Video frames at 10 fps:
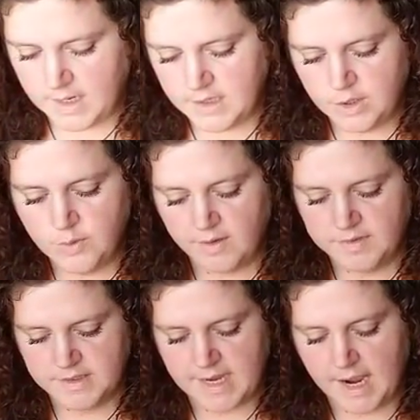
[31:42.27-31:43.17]
you
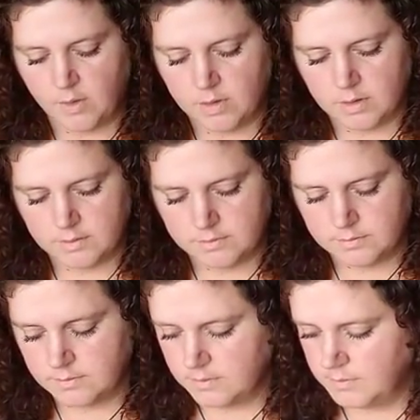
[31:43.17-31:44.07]
have the Tower,
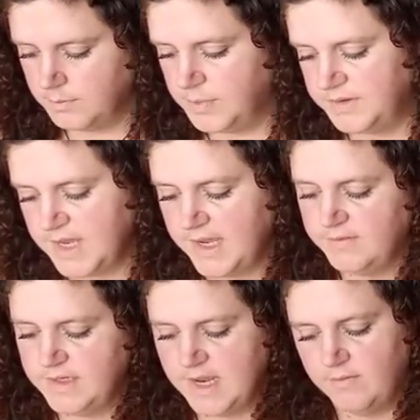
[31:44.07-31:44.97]
but they
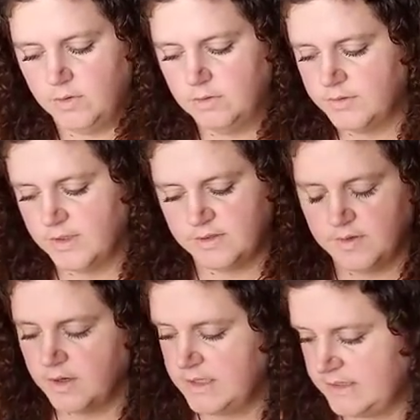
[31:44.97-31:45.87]
have the Devil. So it's
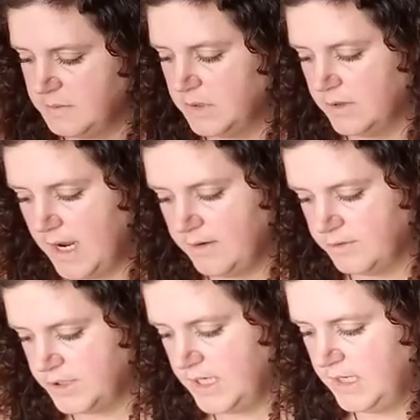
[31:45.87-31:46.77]
very similar
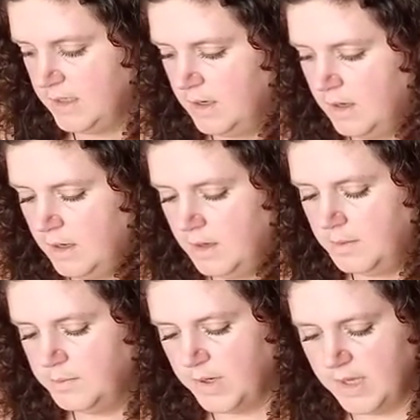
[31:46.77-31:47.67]
energy.
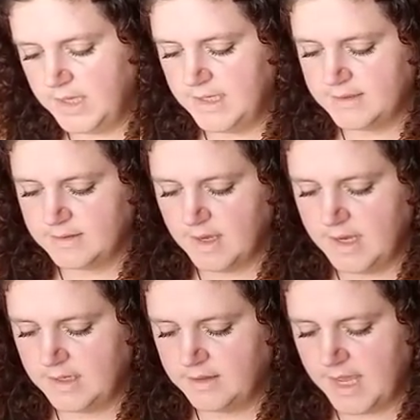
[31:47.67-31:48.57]
But it's
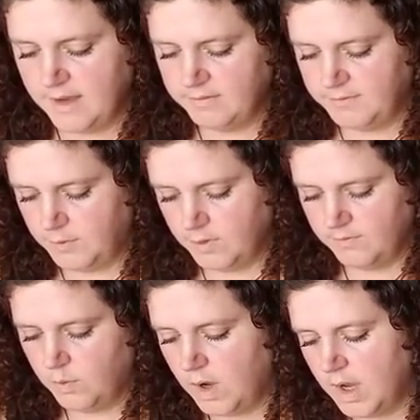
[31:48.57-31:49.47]
like they have the Four
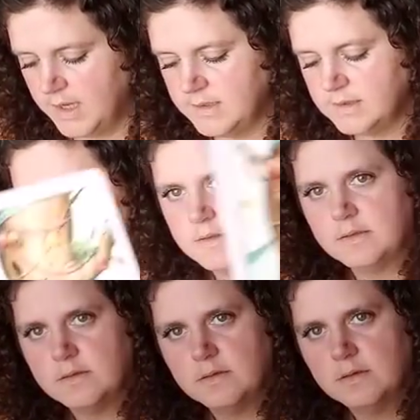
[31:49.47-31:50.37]
of
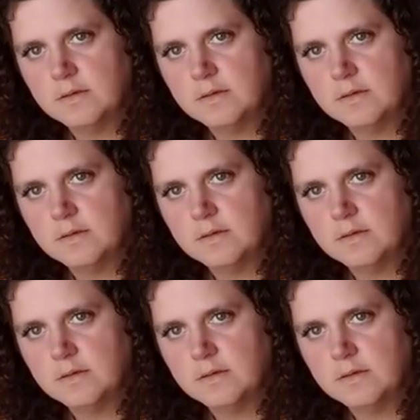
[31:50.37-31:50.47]
Wands.